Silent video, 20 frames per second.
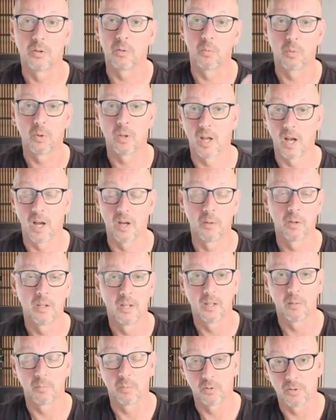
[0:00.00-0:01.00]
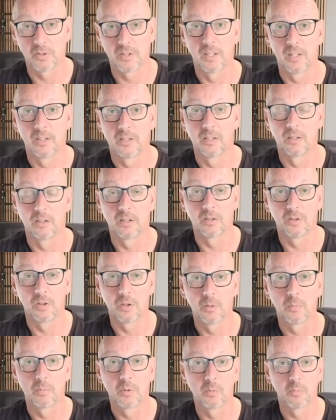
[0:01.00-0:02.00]
well, how can I most easily
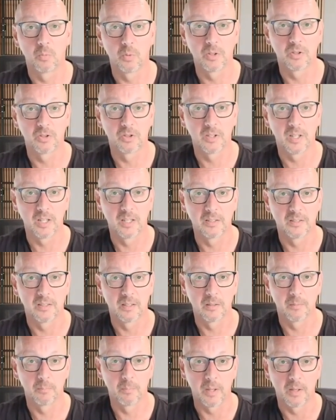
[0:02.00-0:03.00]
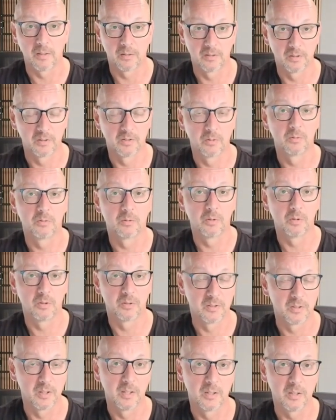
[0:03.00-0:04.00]
determine which dates in a month, so first,
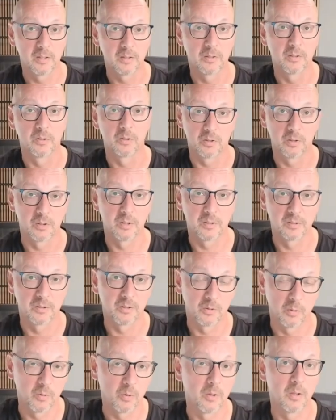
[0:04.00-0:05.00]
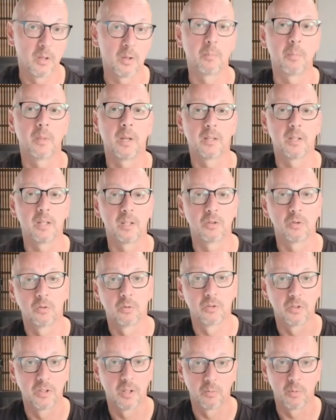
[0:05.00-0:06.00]
second, third, and so on, are Monday,
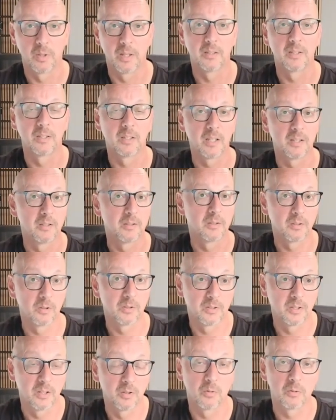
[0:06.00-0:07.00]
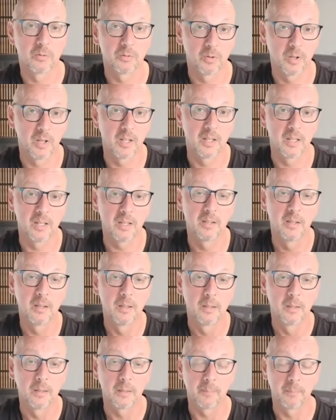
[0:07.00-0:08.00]
Tuesday, Wednesday, Thursday, or Friday?
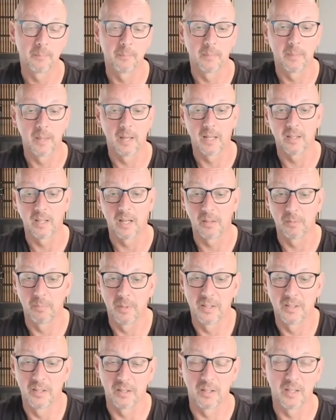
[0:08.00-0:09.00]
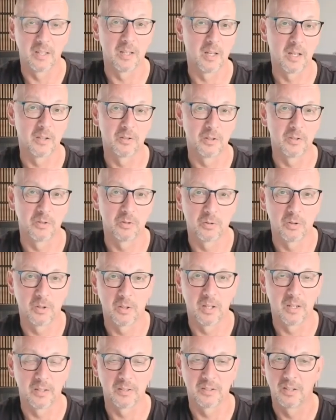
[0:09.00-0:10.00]
And yes, basically, I just
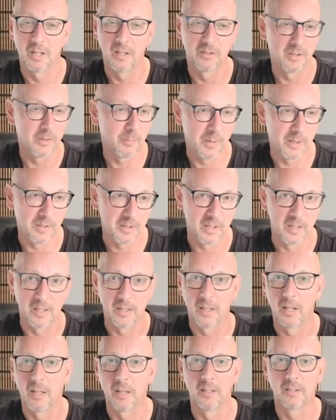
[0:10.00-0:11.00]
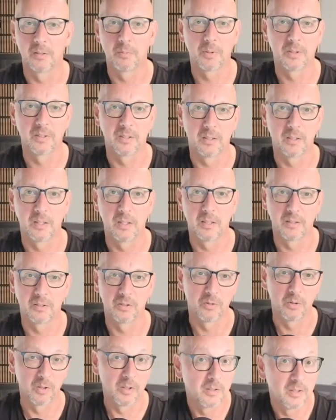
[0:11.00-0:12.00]
utilized ChatGPT and explicitly
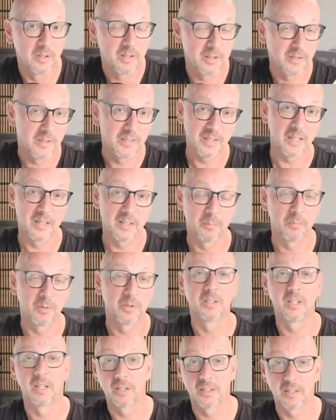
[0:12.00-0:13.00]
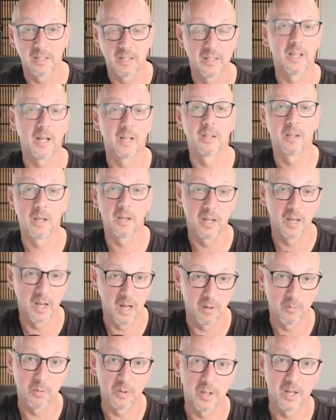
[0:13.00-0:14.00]
instructed it, stating precisely that. I
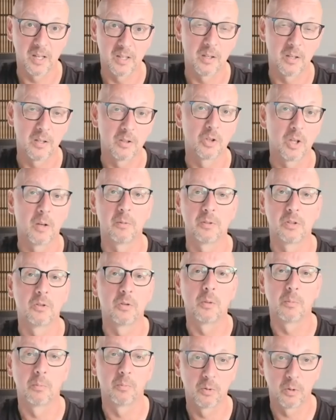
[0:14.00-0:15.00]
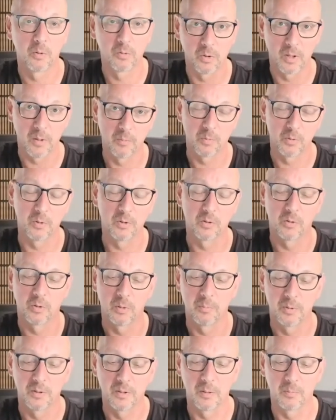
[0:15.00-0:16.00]
would like a JavaScript program or
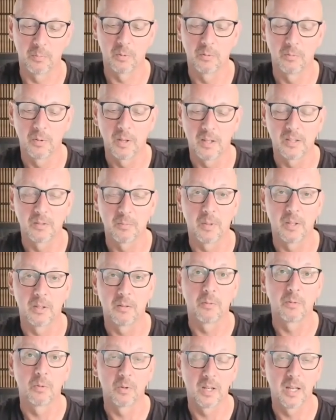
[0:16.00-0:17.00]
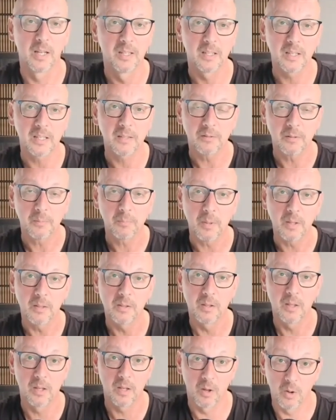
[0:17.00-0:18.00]
script that provides me, for any given month,
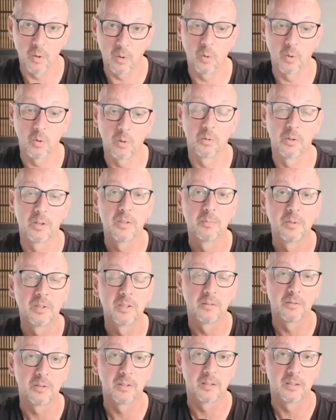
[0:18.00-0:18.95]
all the specific